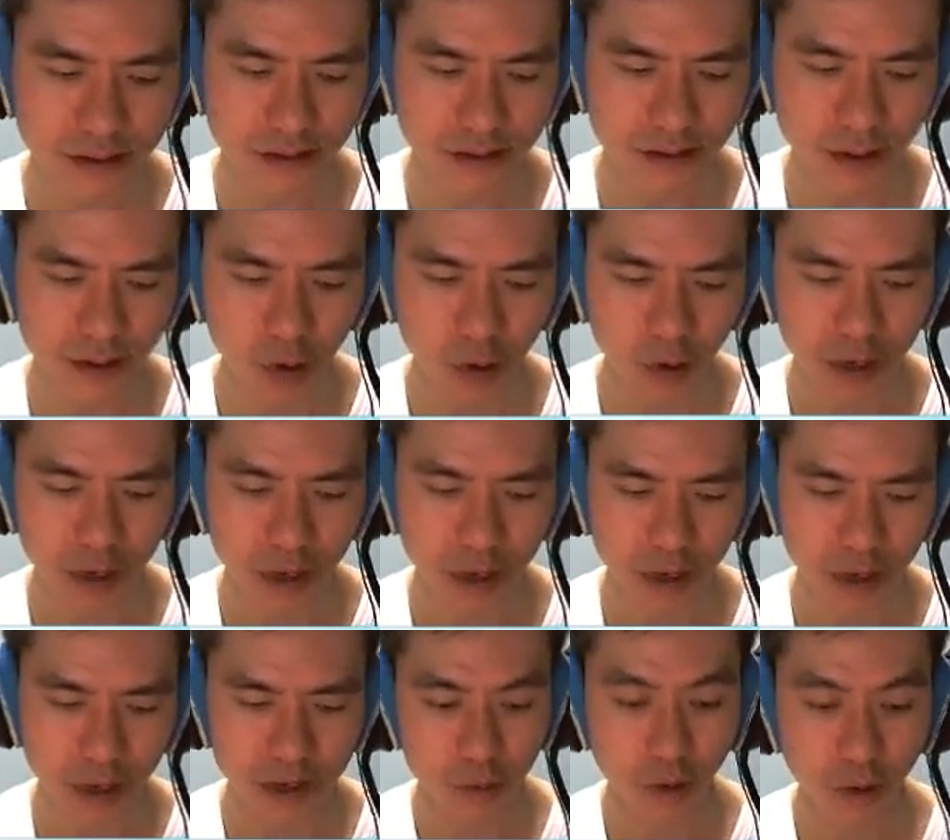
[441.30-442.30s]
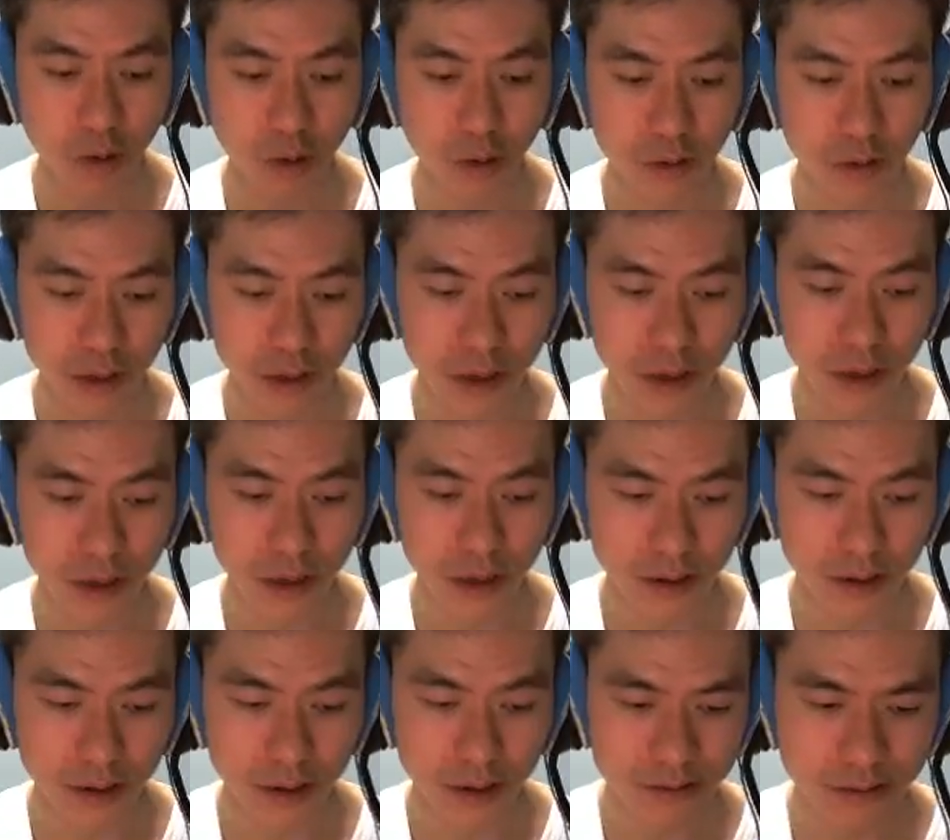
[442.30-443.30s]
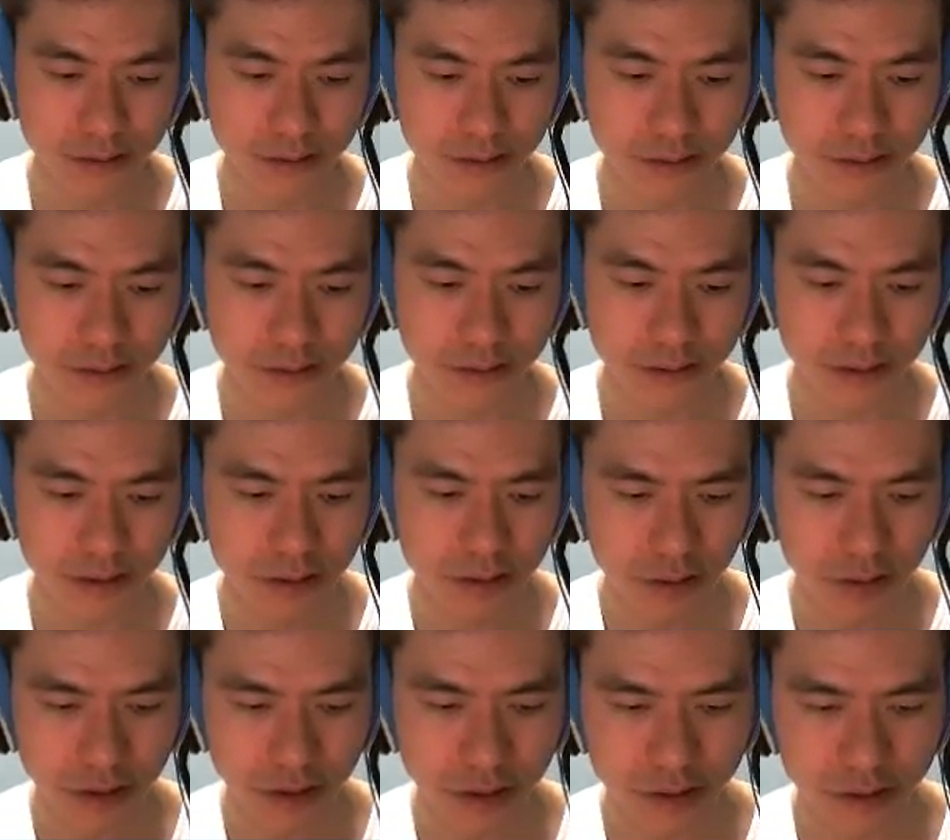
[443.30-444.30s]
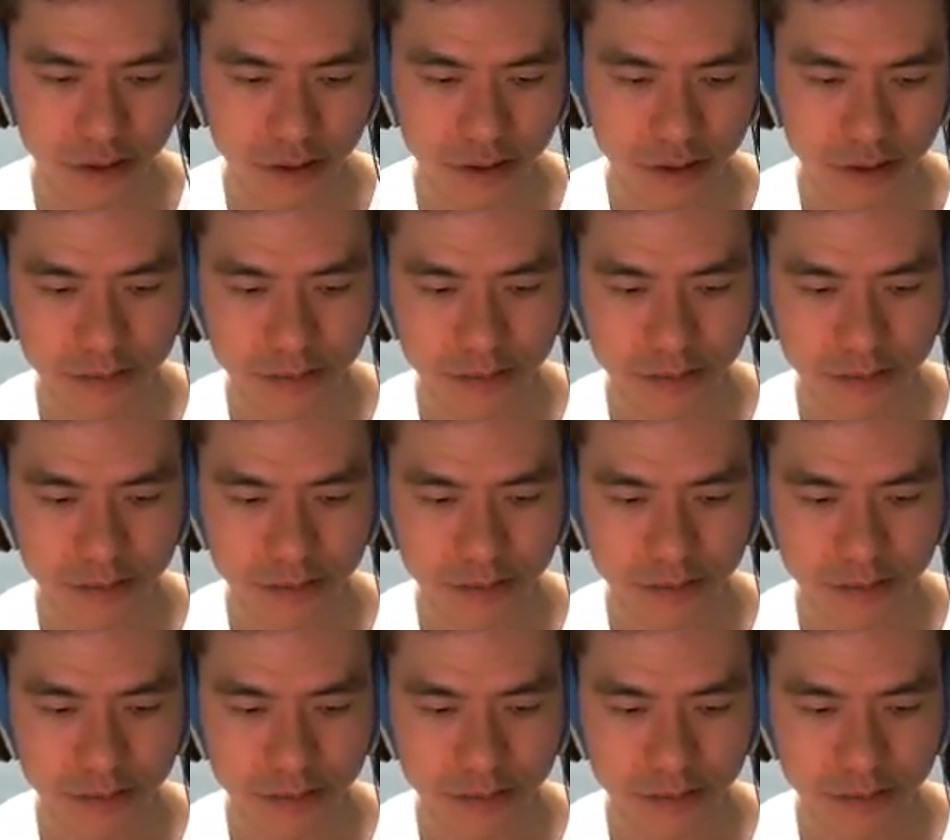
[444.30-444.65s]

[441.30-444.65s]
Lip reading: Okay. Okay. Then stop.